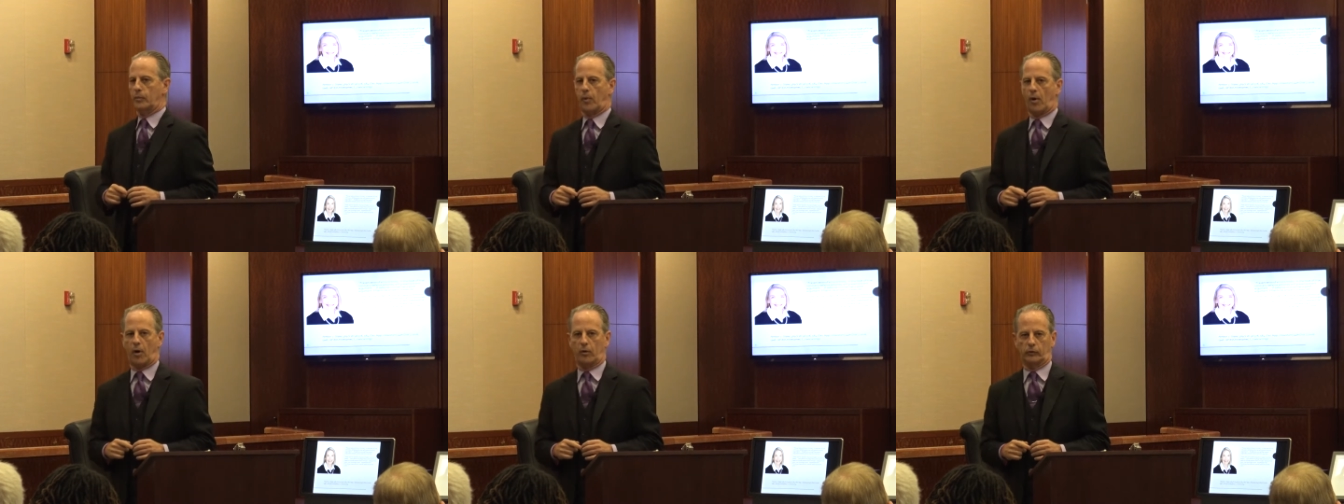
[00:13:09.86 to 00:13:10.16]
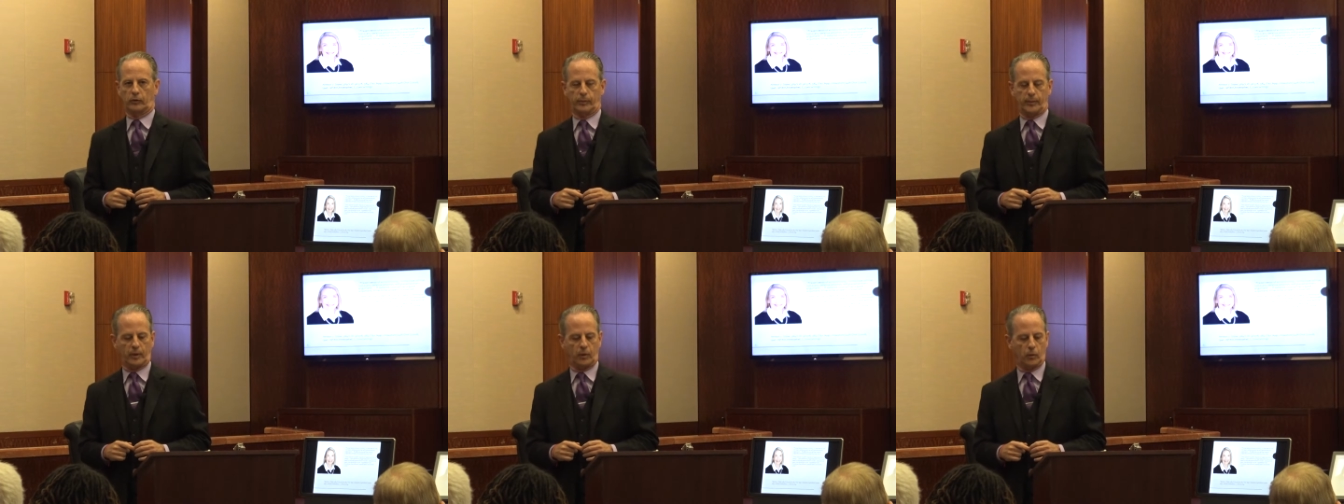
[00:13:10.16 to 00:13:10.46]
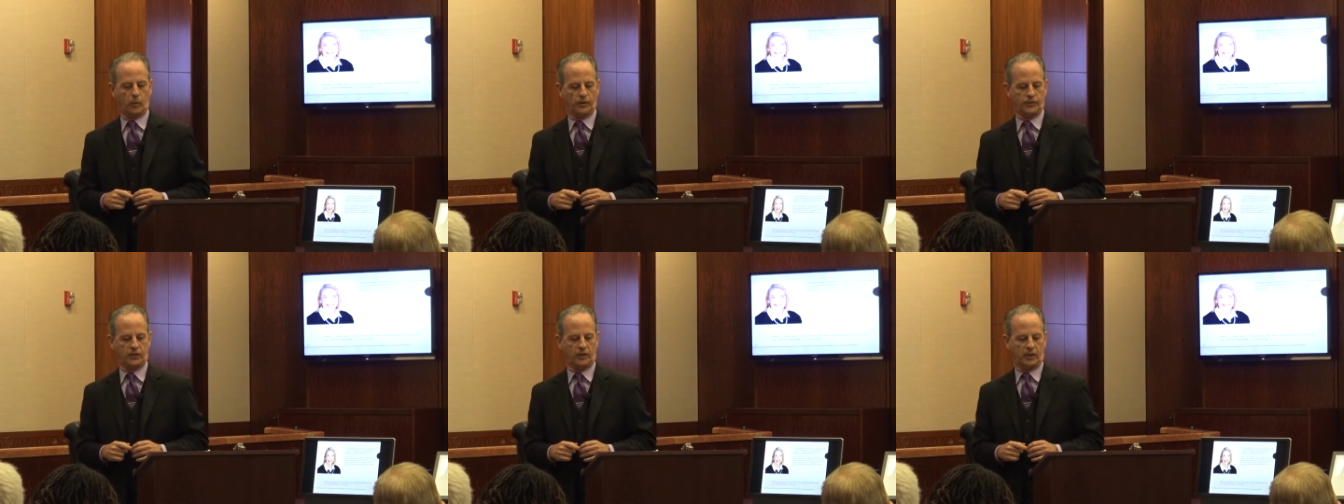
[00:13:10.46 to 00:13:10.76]
ballroom. And it
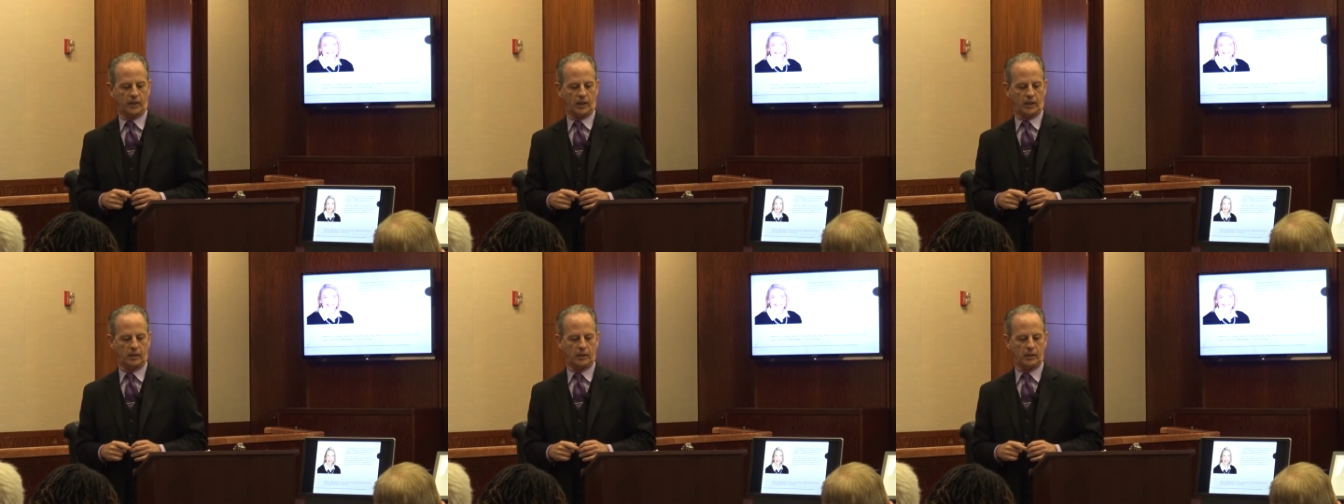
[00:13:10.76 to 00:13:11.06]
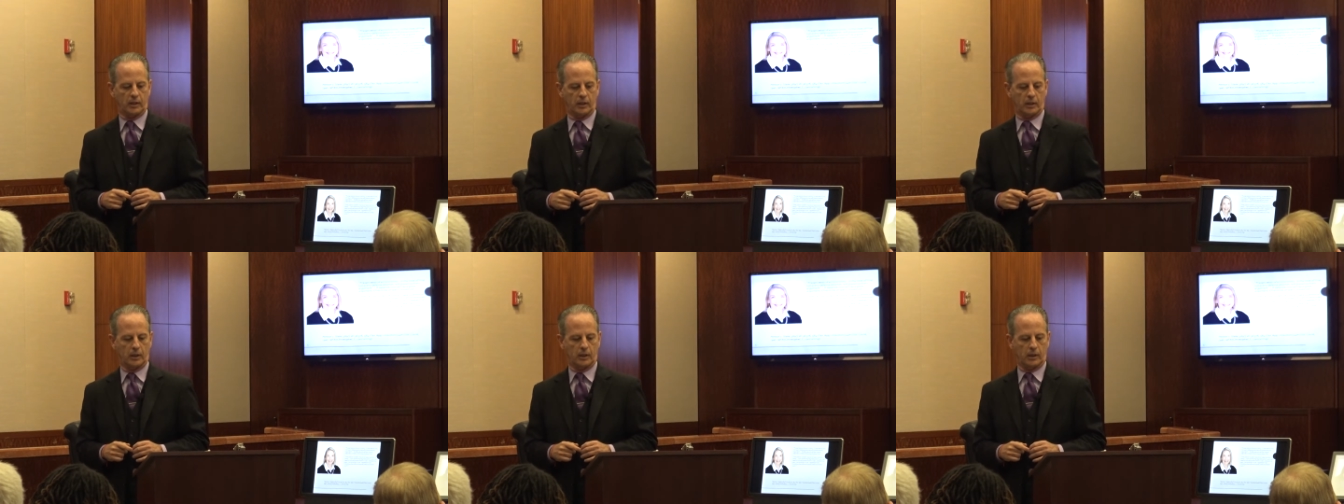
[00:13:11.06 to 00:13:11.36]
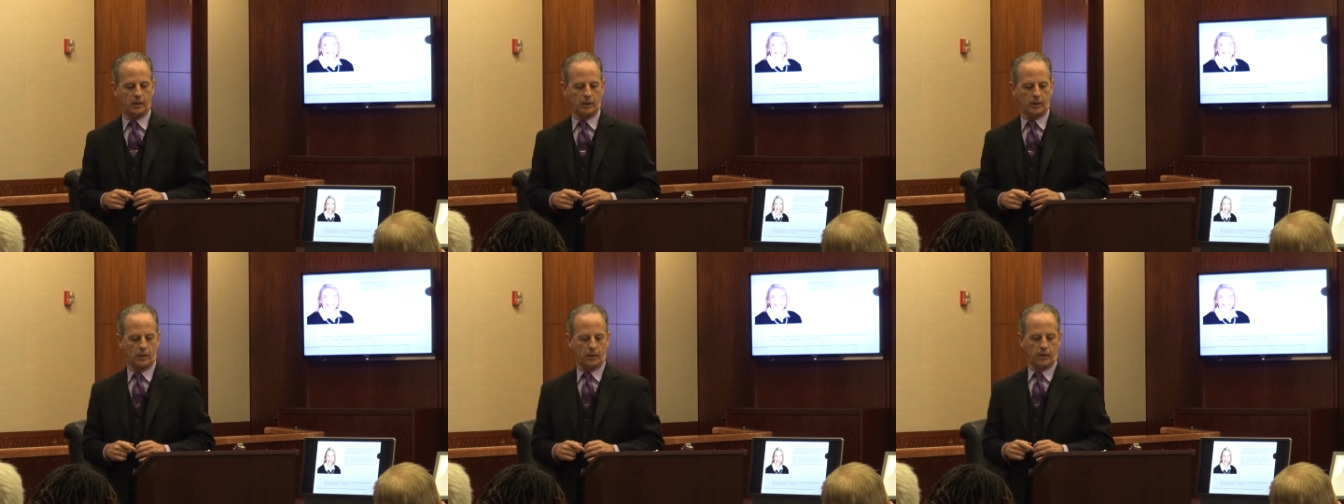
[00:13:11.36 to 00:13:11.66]
was again
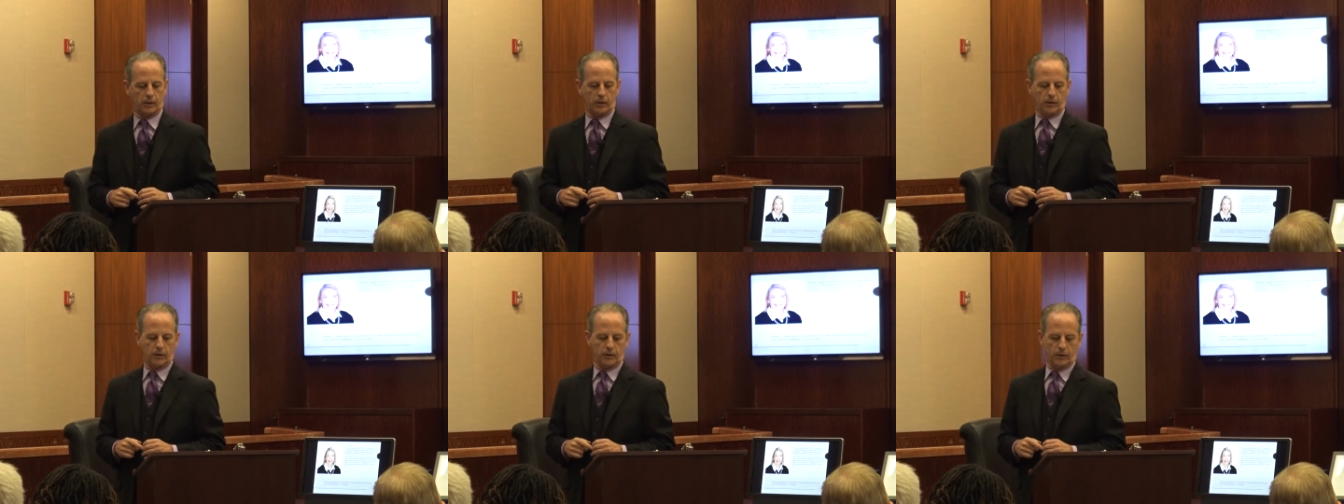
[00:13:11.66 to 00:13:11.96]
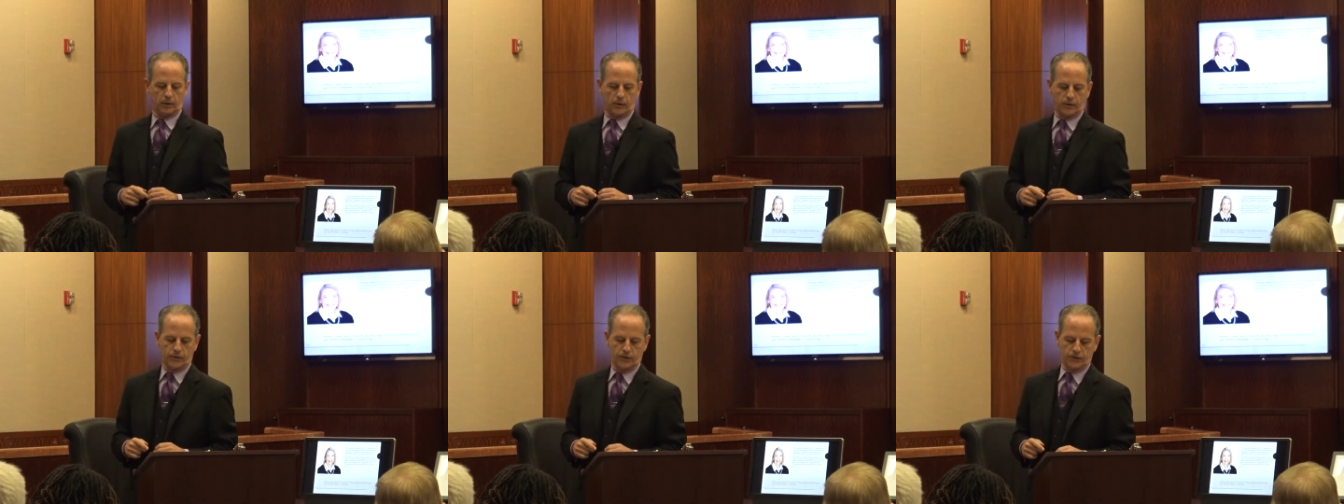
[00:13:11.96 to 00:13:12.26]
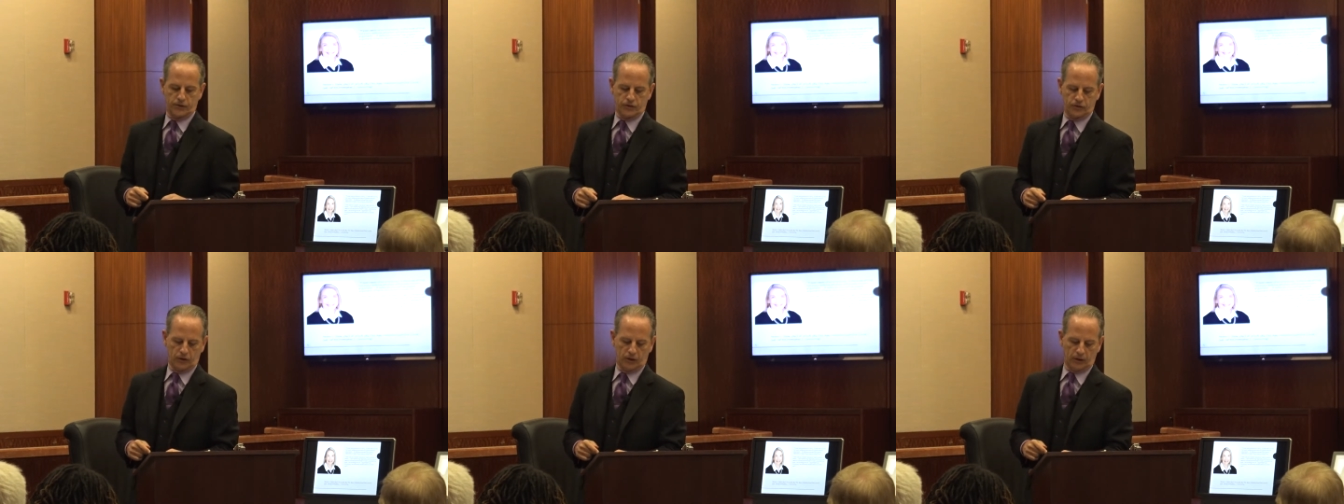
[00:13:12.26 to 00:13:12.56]

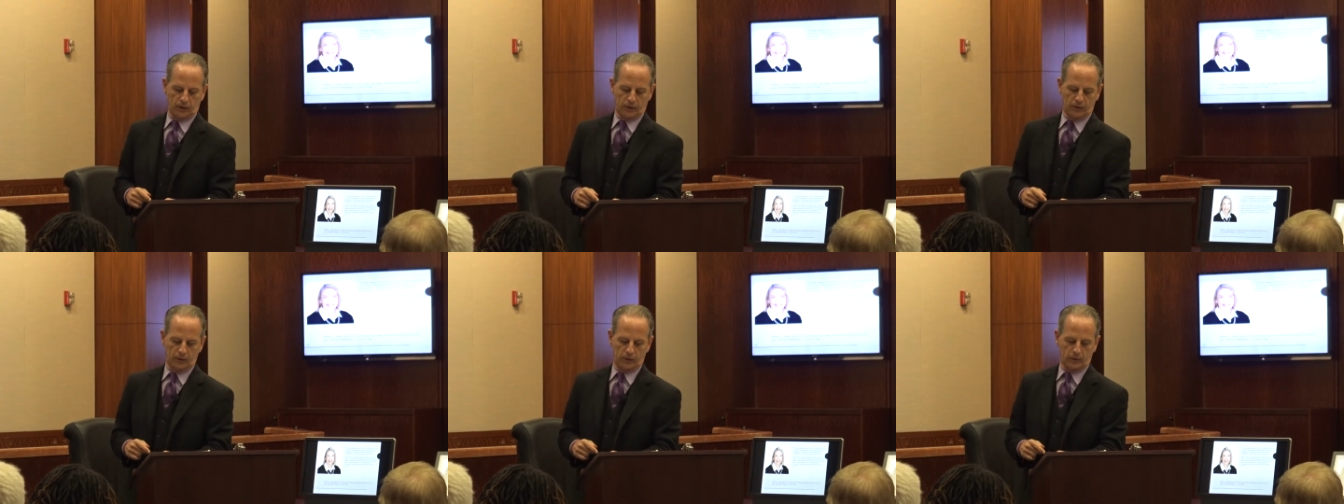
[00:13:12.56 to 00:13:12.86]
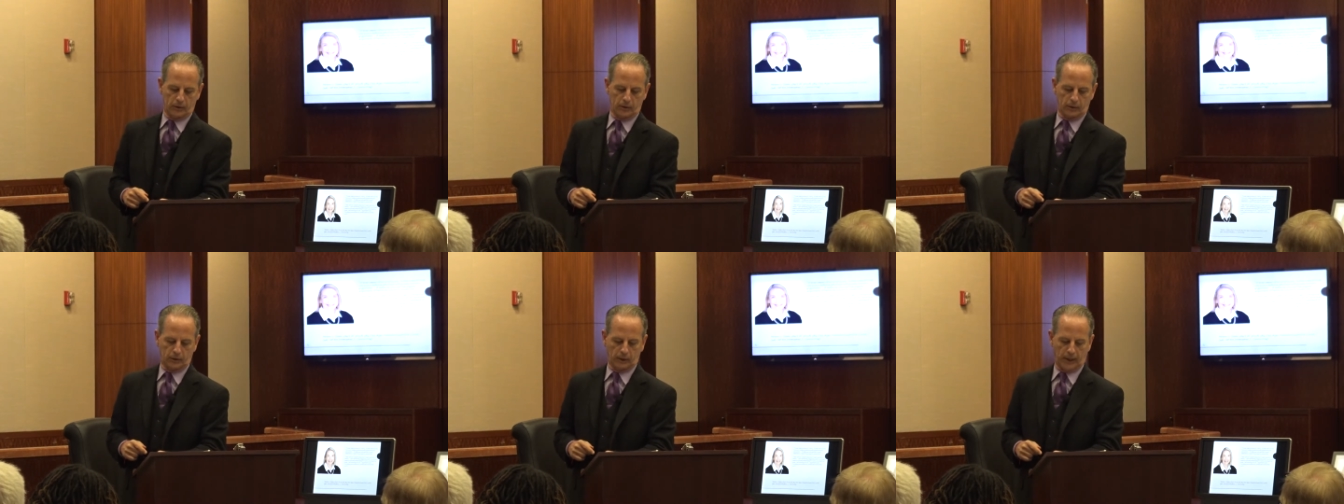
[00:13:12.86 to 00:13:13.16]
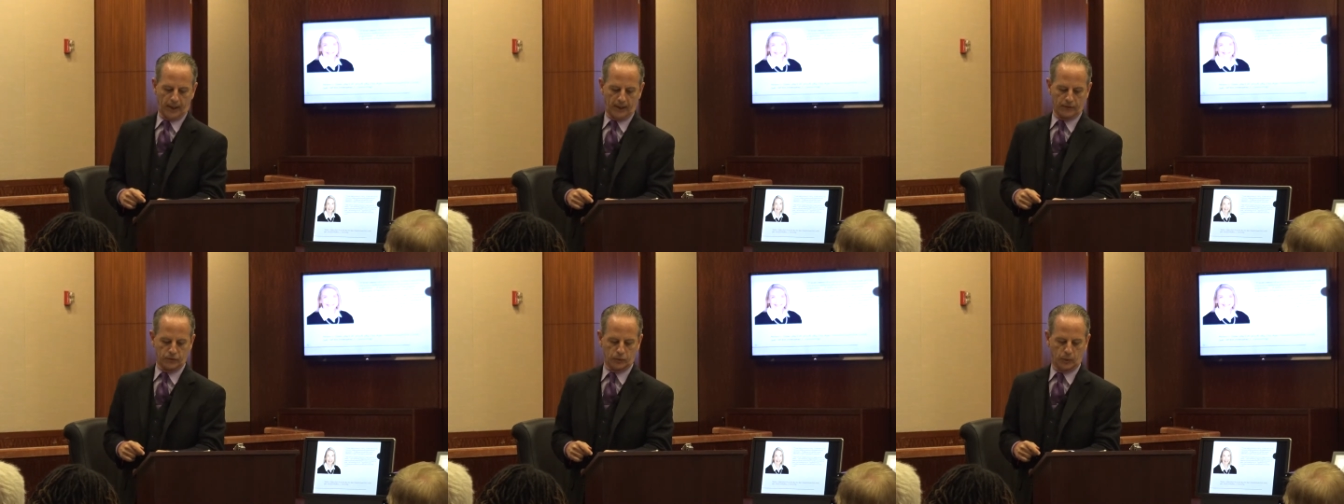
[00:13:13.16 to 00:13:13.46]
this year,
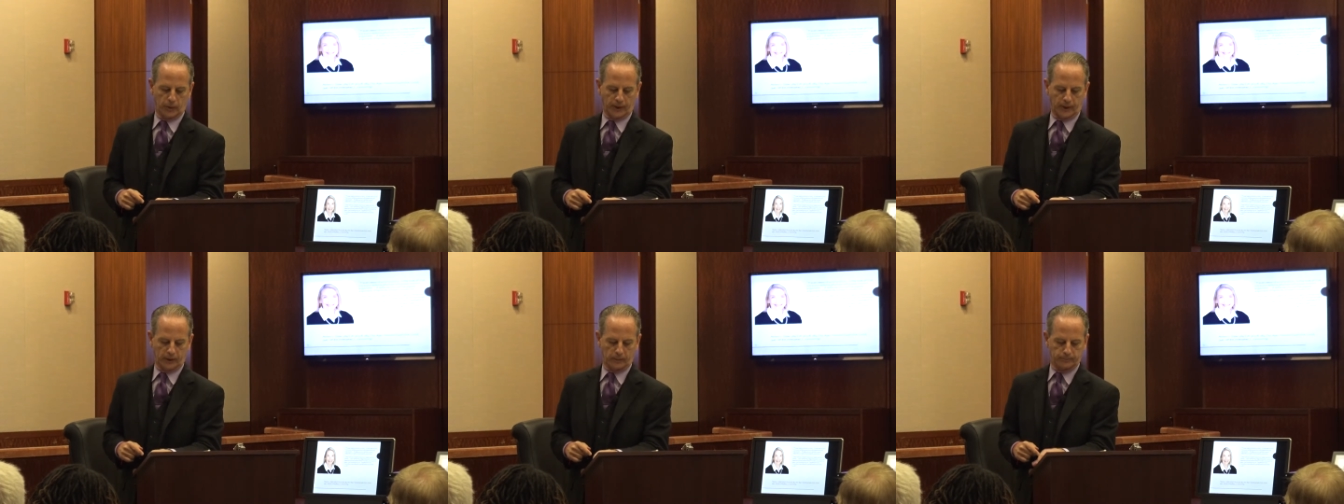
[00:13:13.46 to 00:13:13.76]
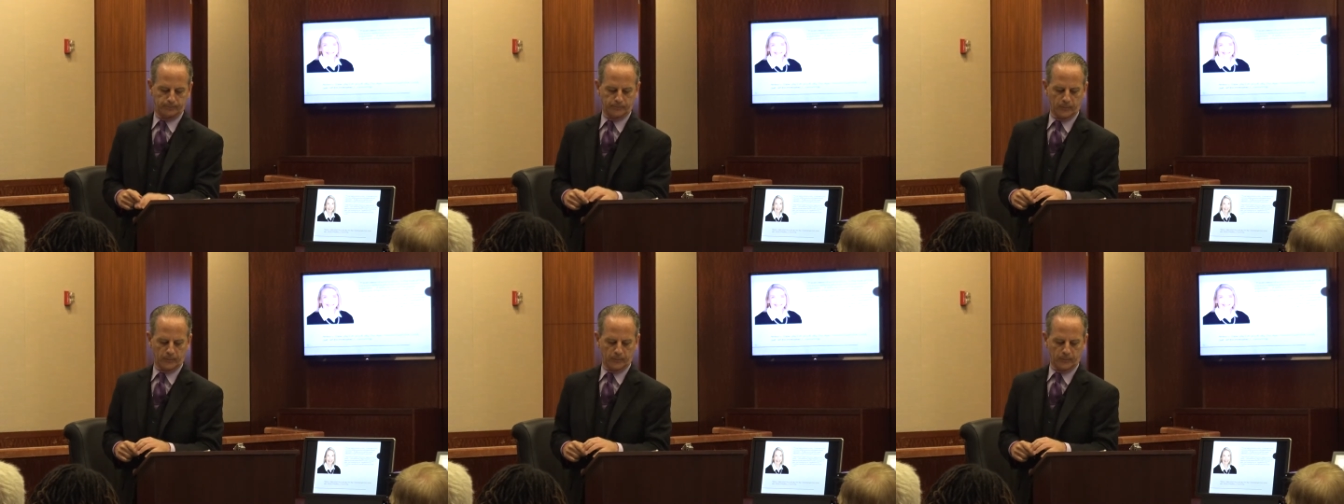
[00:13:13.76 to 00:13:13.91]
last week.